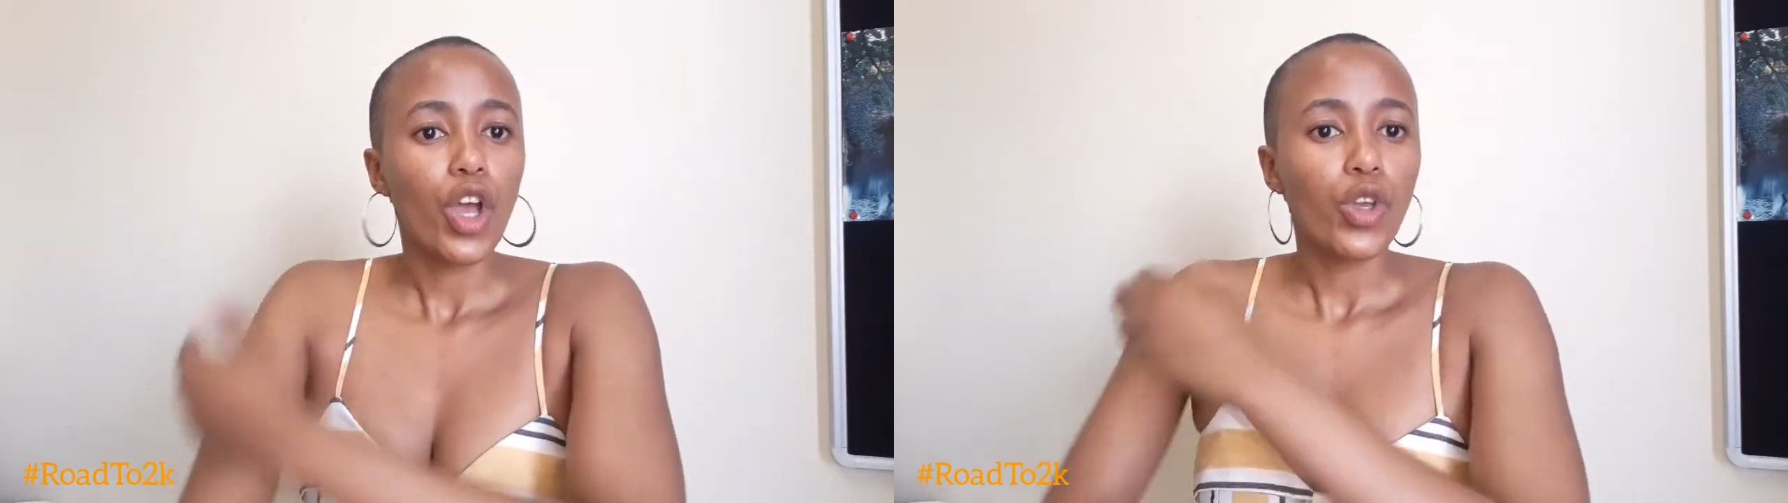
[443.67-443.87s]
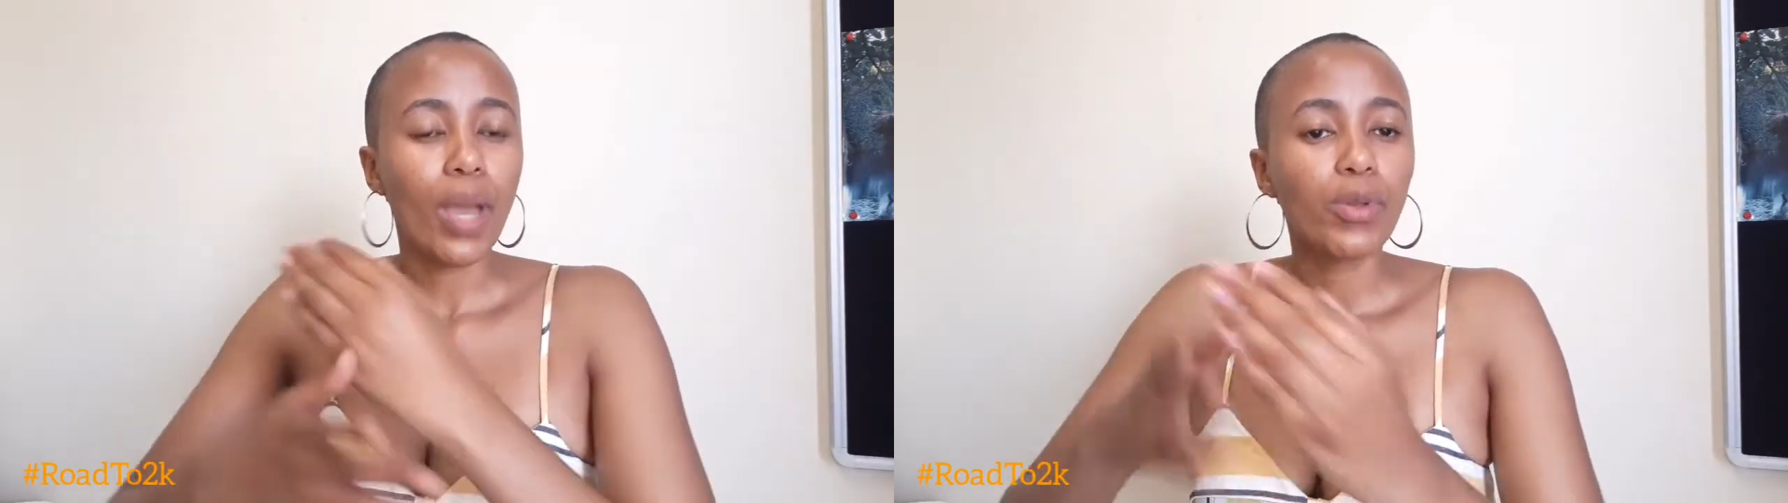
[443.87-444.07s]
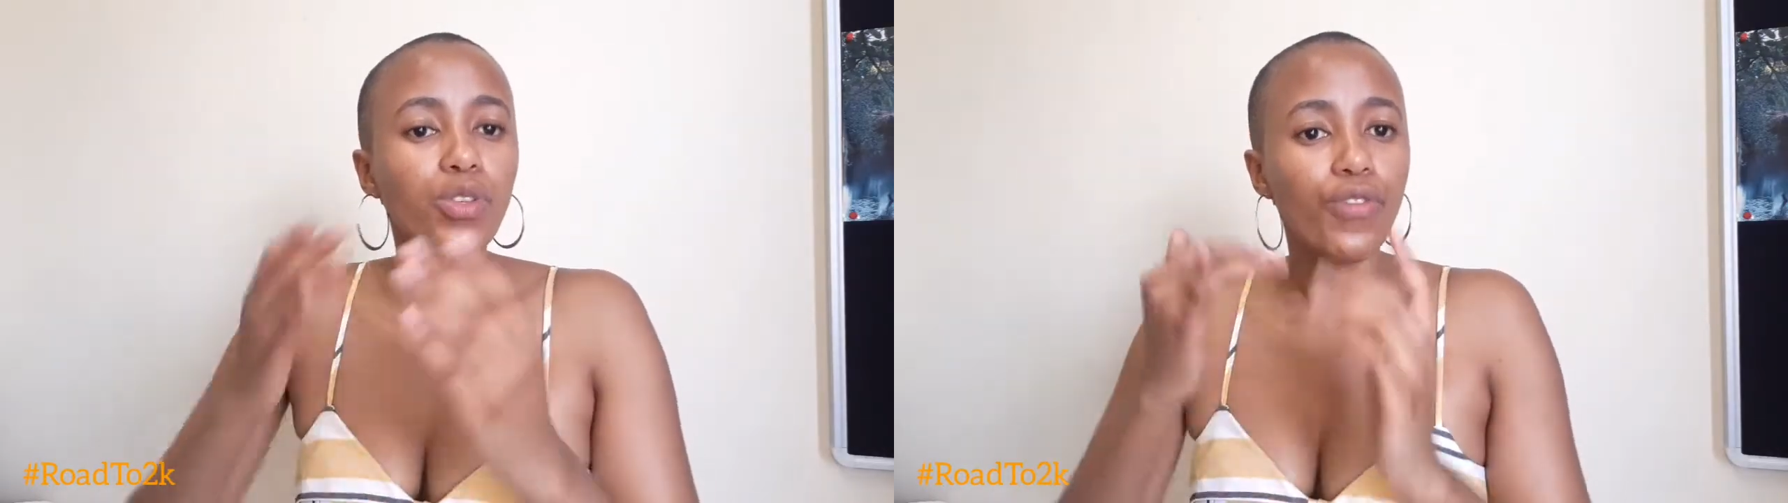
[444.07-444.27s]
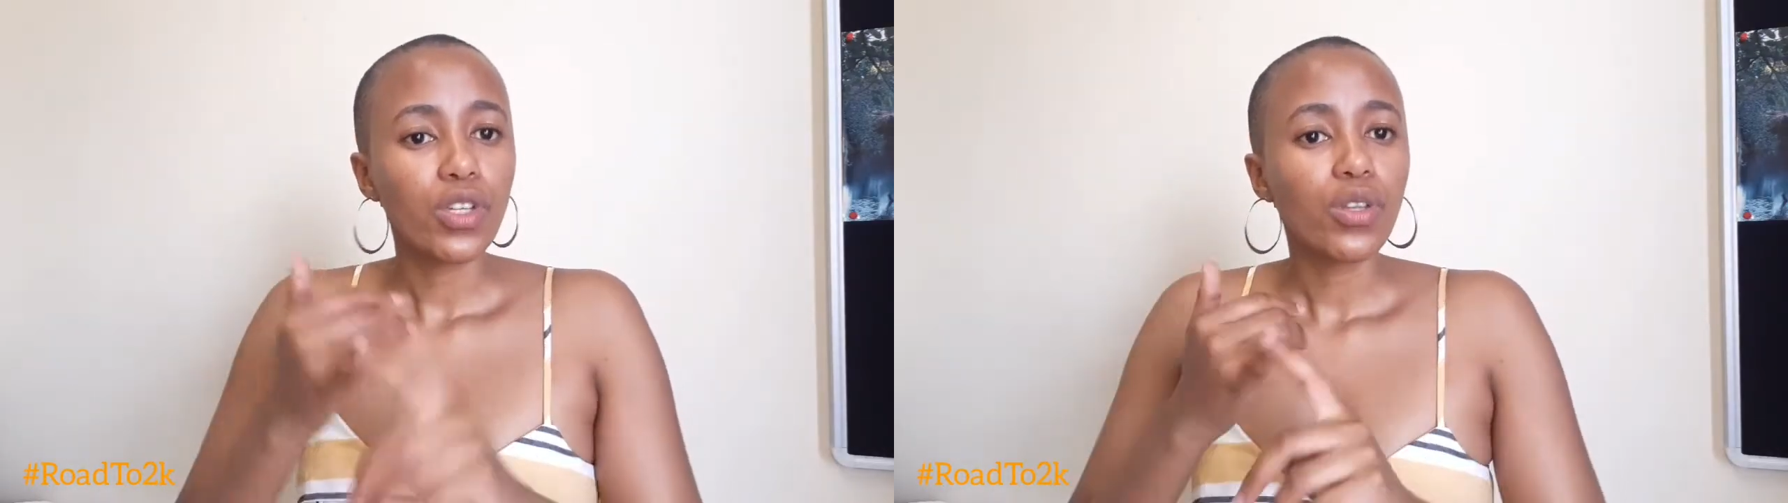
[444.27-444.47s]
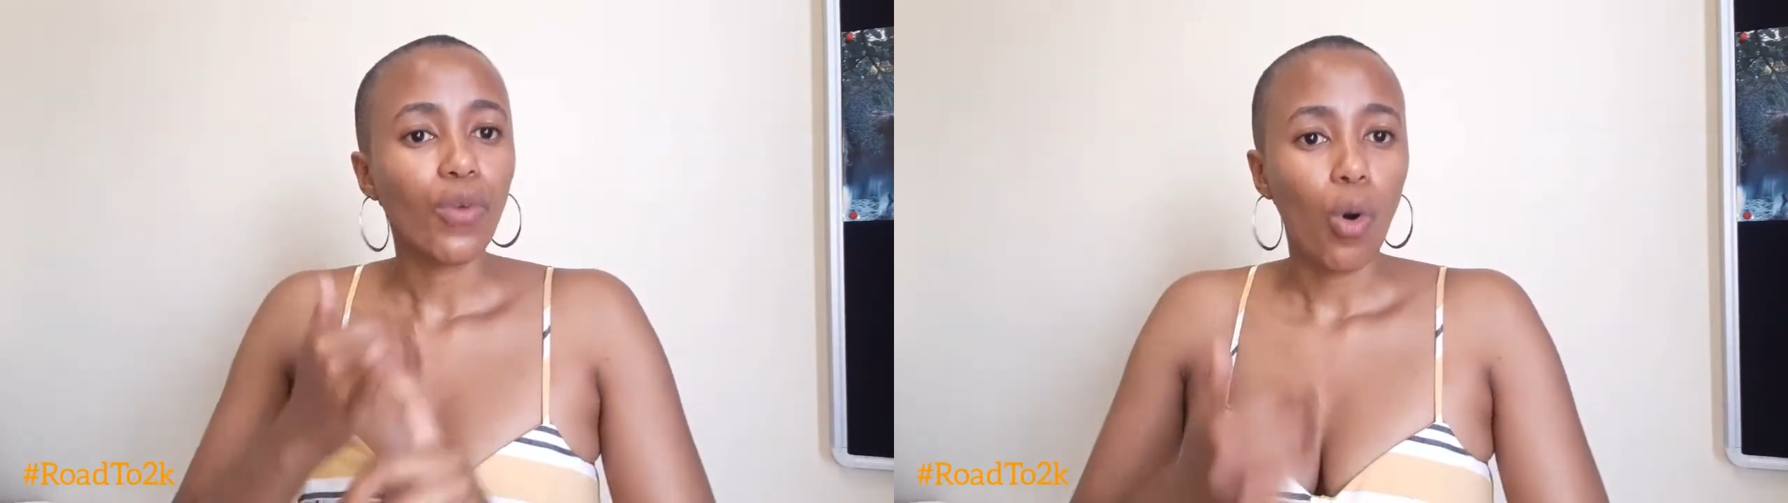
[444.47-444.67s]
You're able to
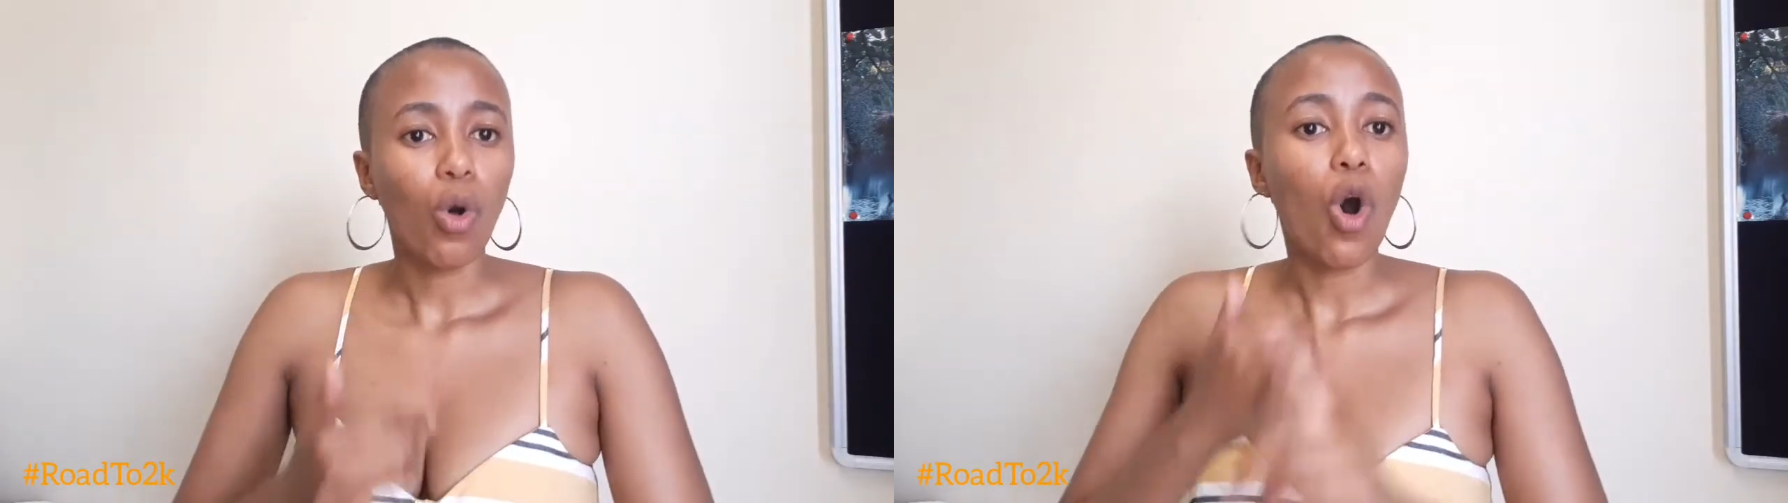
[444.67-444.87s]
first of all